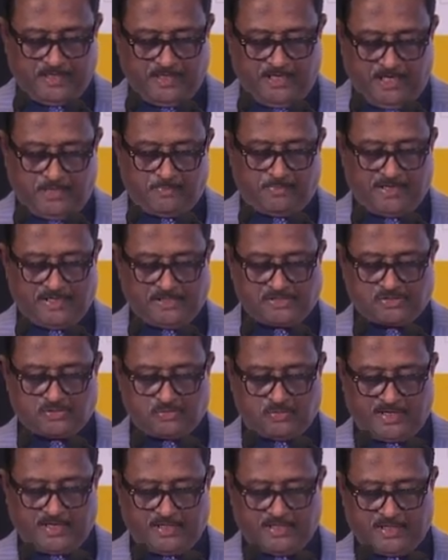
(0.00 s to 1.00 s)
It brings
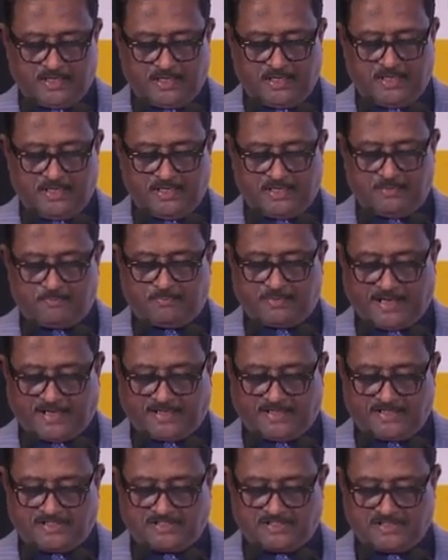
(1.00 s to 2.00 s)
together legal
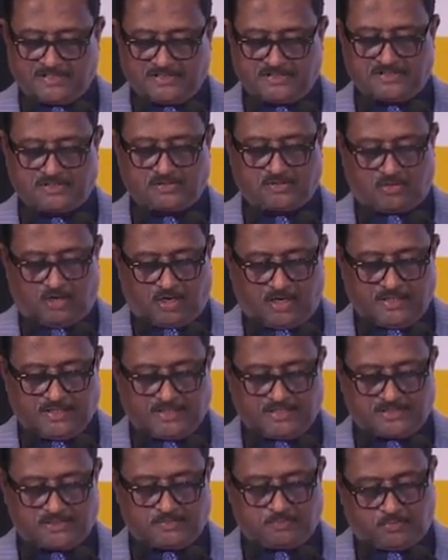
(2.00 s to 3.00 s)
practitioners,
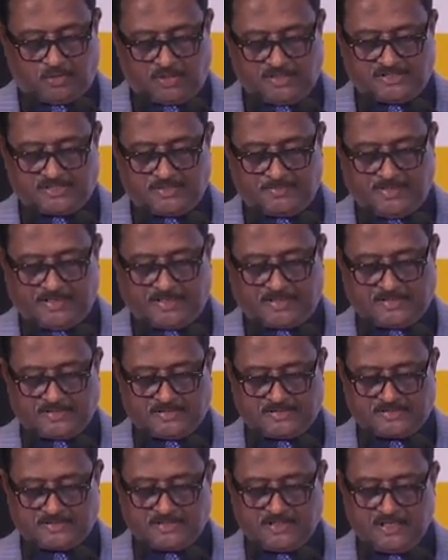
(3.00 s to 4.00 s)
scholars,
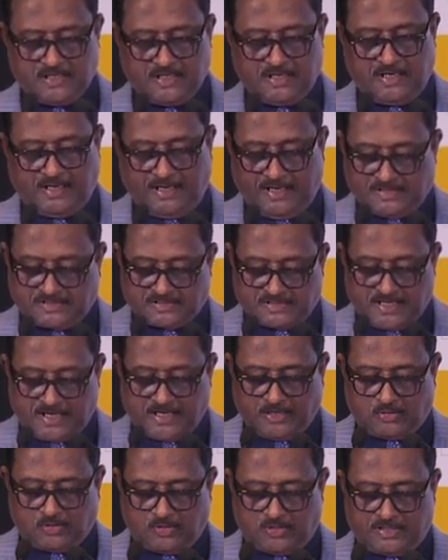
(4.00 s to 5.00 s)
policymakers, and
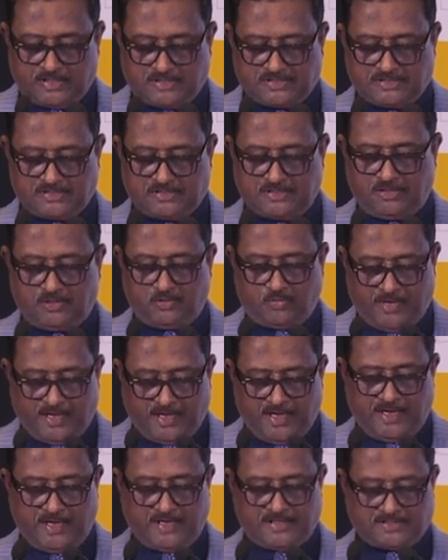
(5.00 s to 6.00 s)
stakeholders to
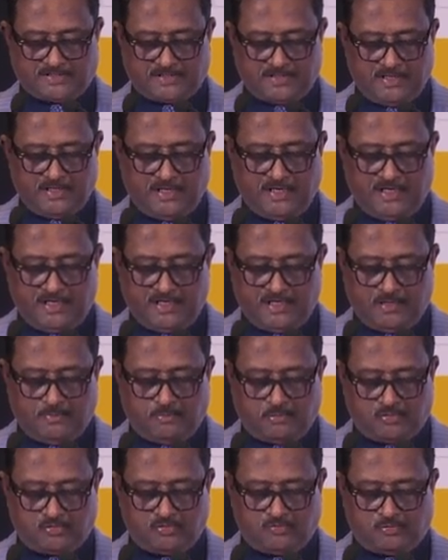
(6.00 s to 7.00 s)
engage in a
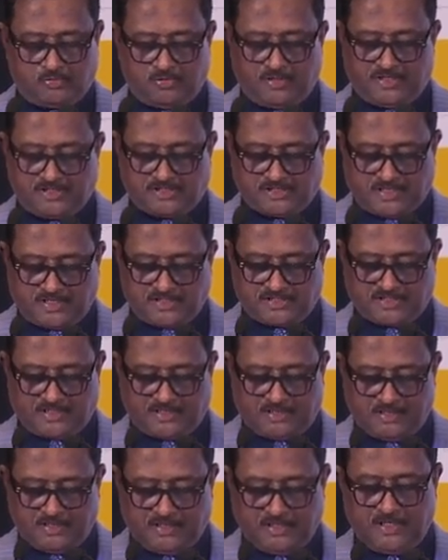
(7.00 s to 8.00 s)
fruitful
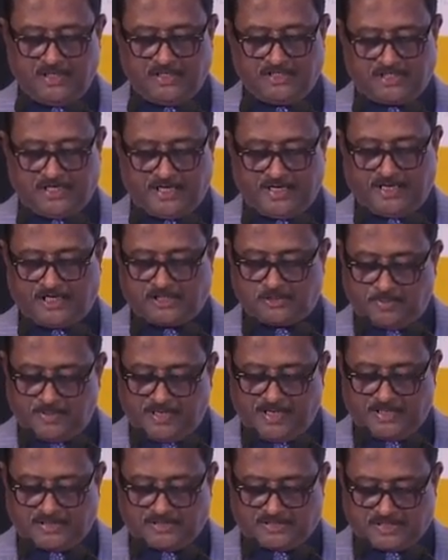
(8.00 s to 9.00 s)
discussion, share
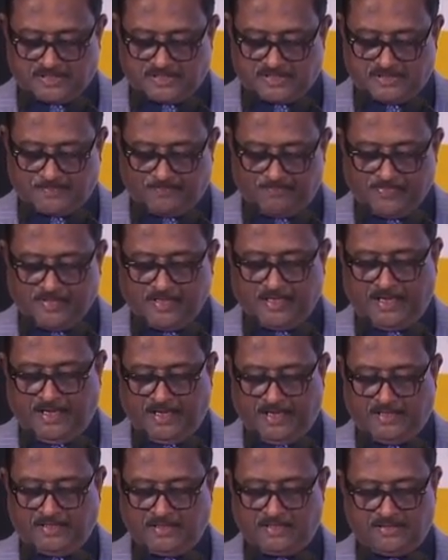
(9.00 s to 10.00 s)
experiences, and